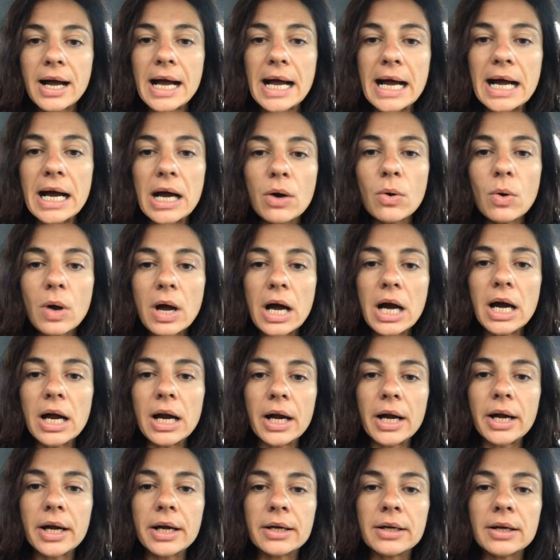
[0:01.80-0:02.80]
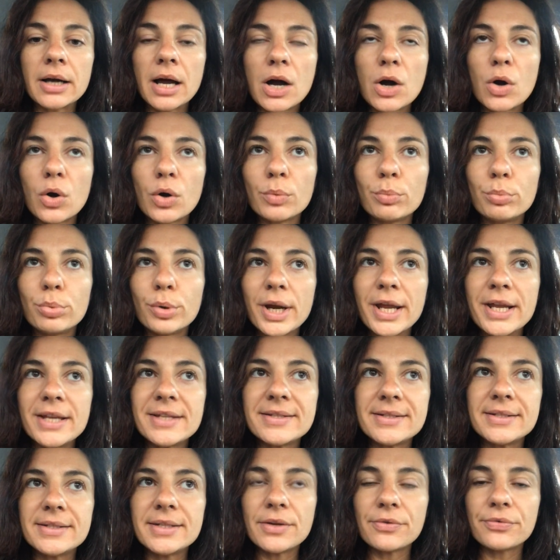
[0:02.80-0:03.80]
how are our
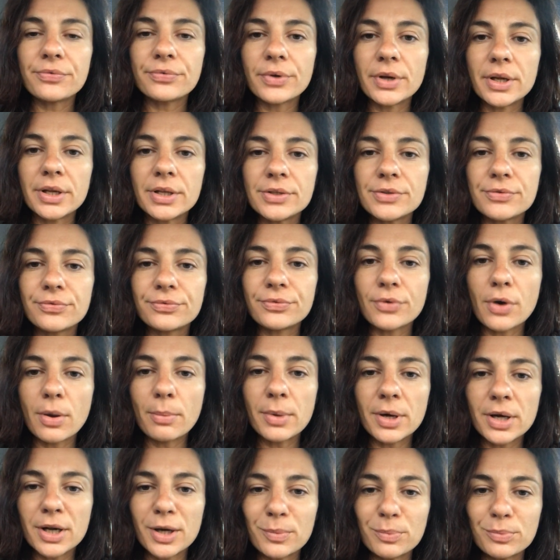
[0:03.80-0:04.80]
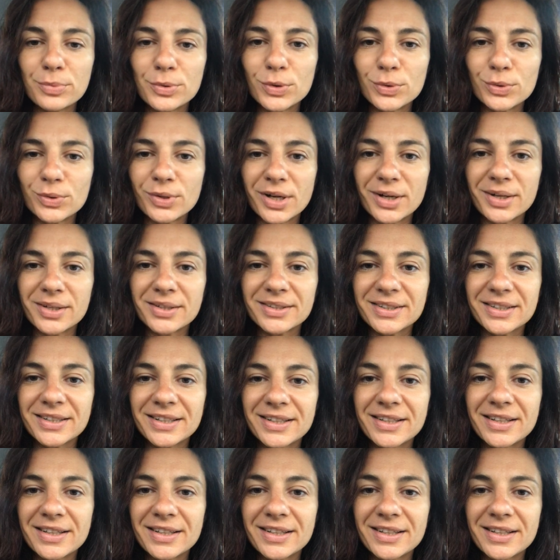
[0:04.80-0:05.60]
brains different from a computer?